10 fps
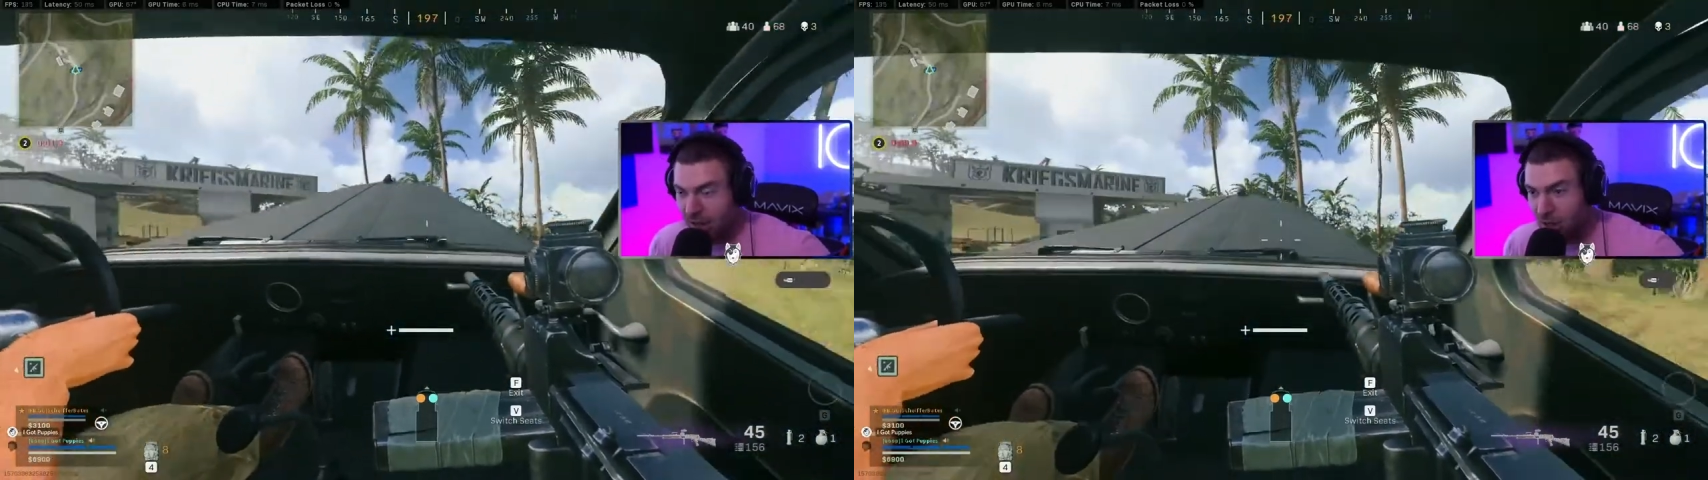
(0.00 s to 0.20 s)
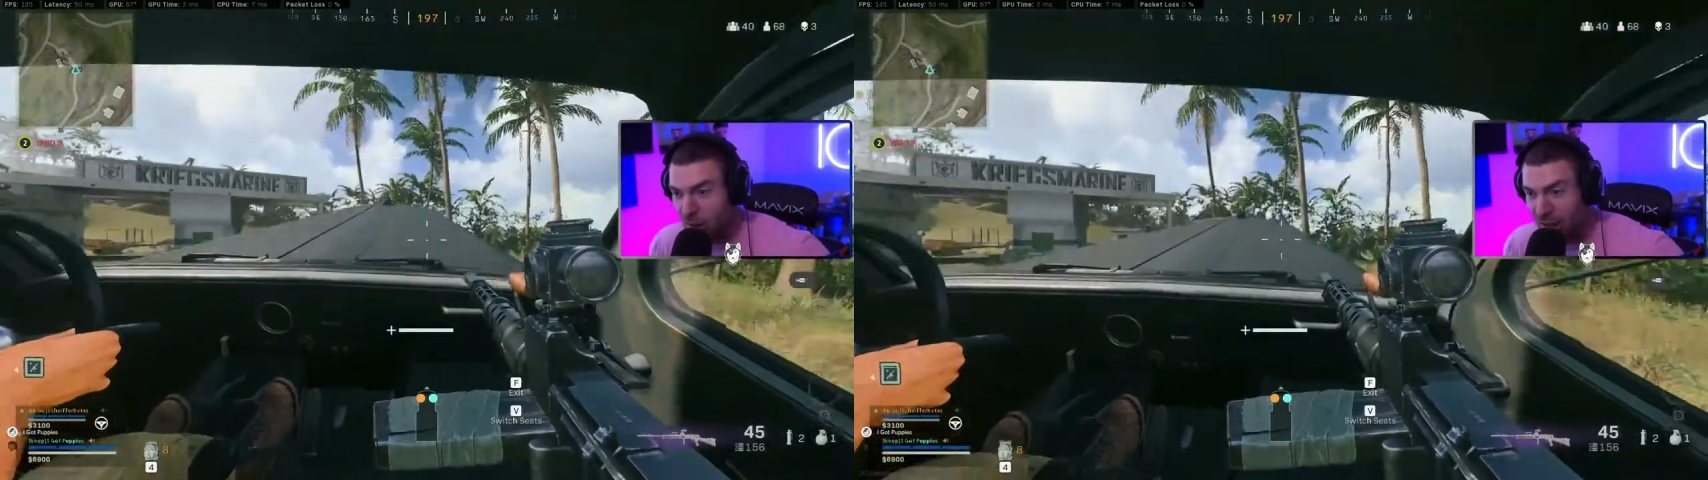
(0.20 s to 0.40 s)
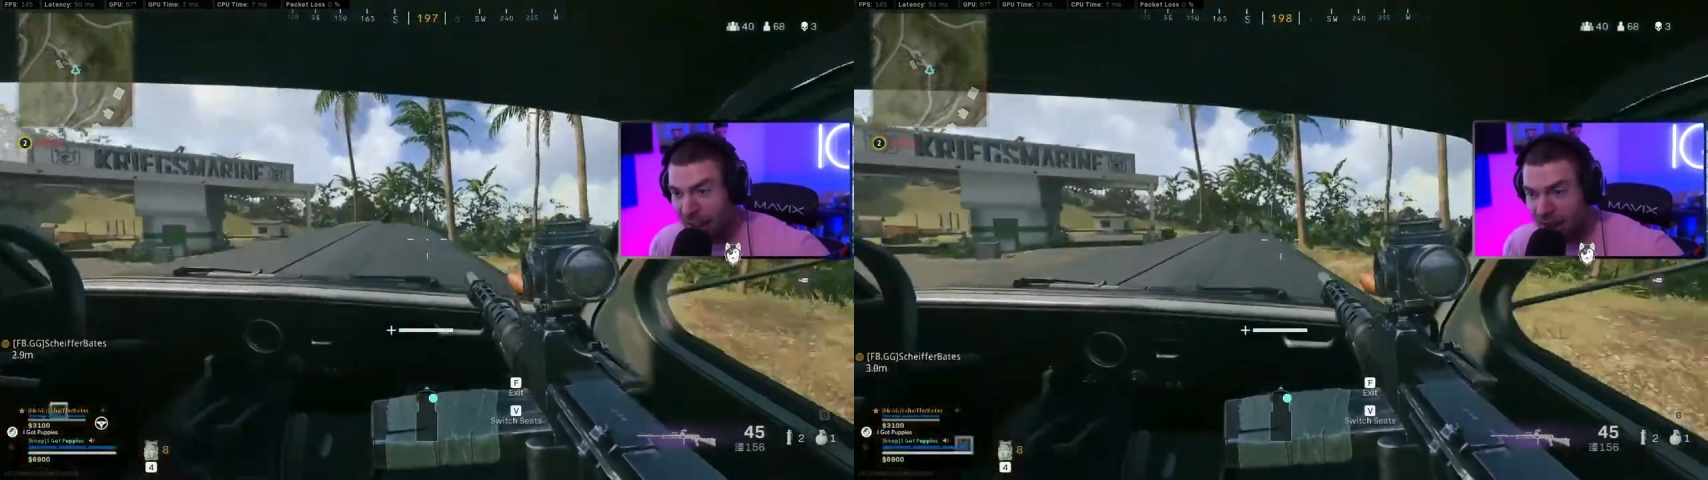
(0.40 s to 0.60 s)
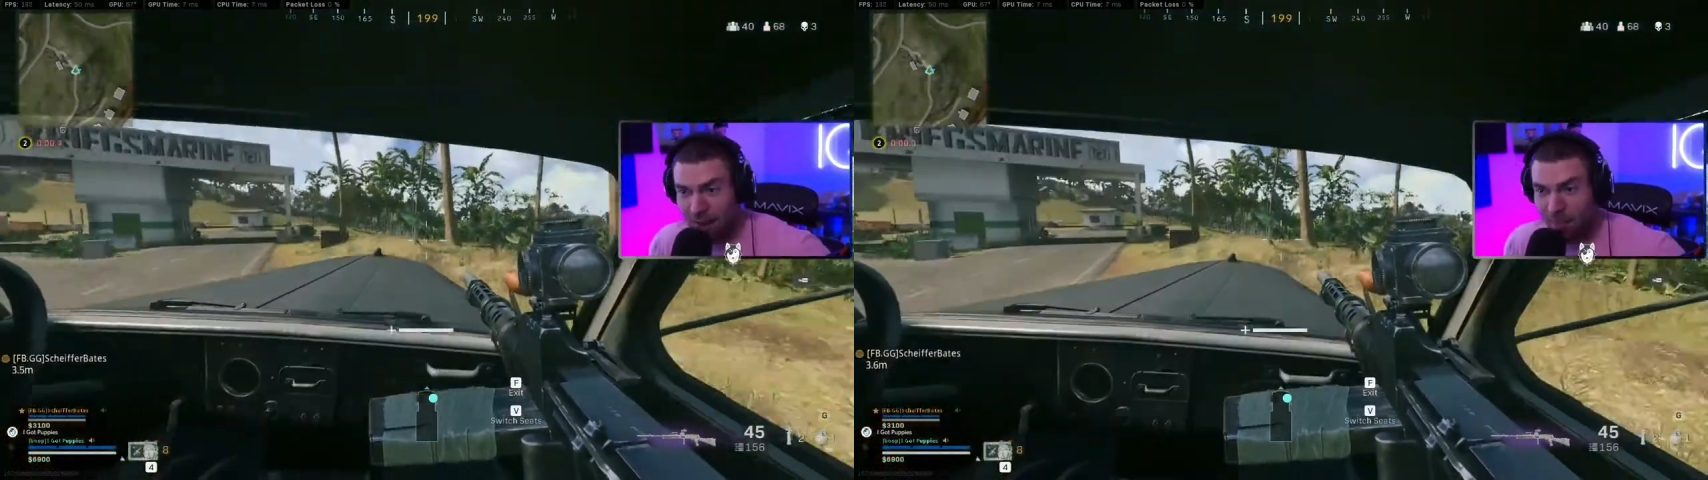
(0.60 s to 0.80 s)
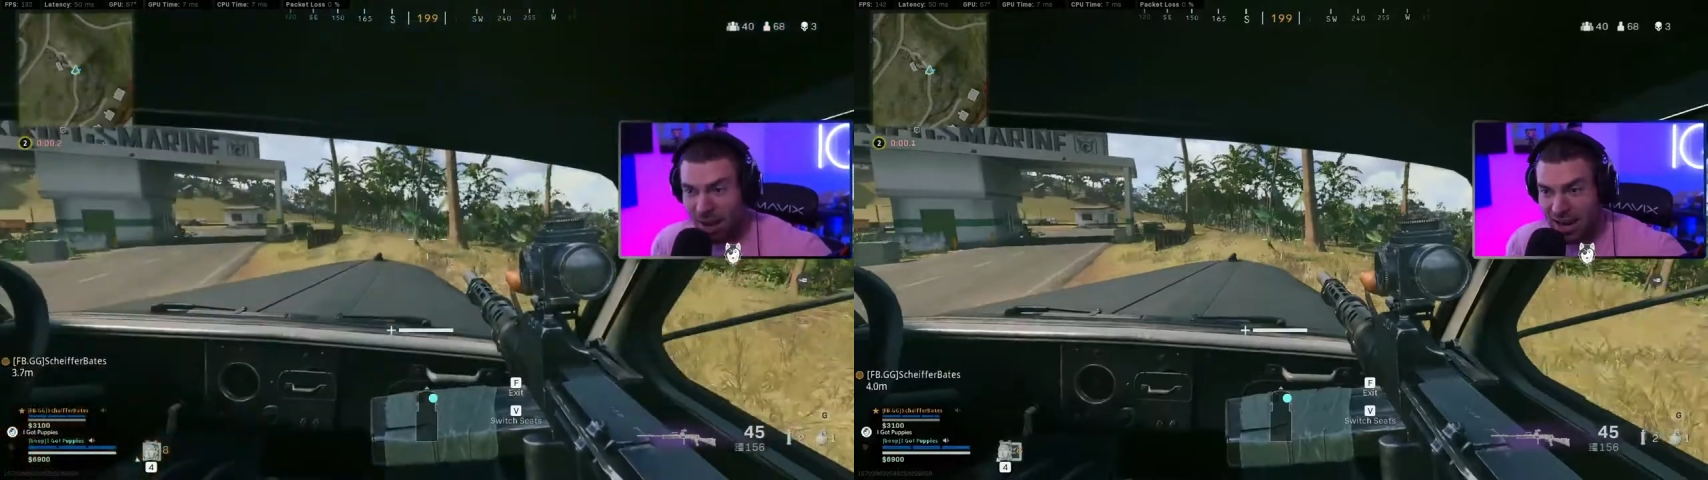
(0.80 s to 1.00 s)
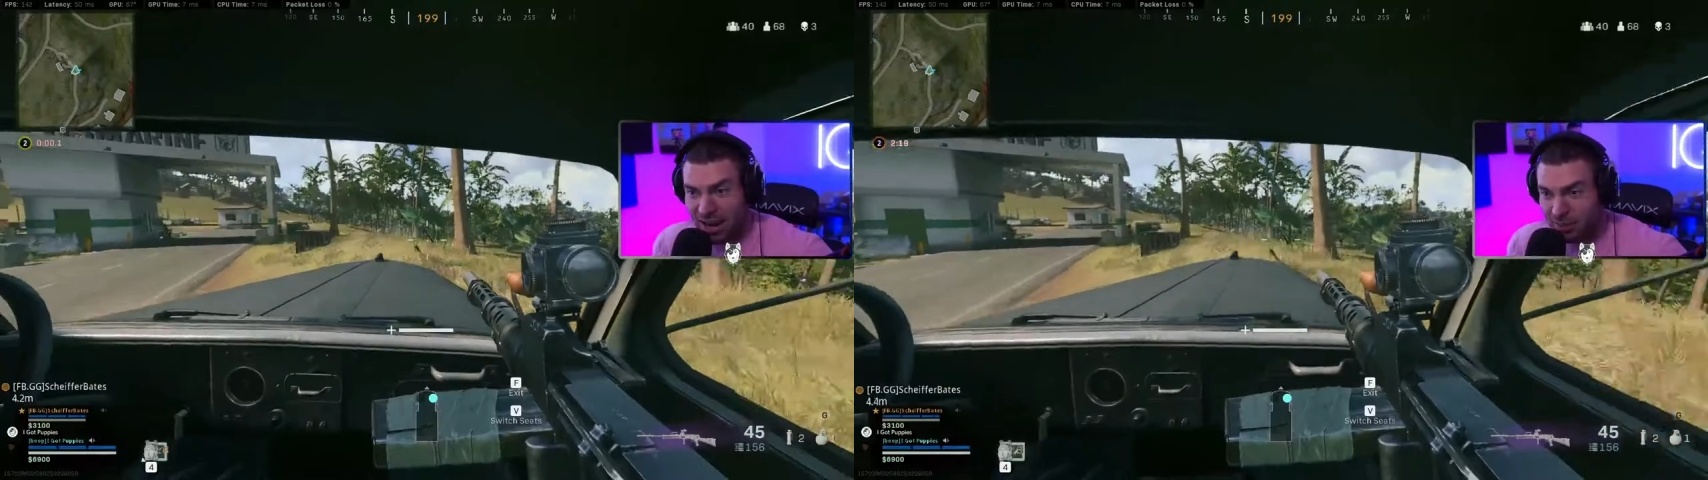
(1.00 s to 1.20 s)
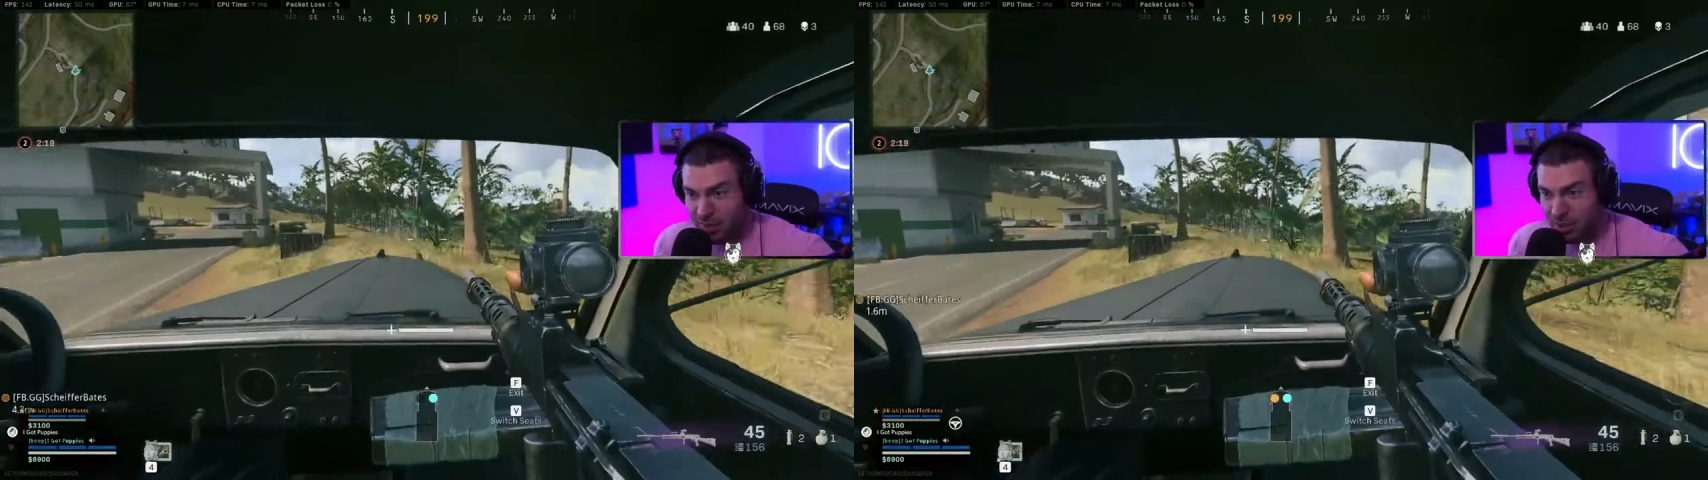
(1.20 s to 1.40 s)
know that my name's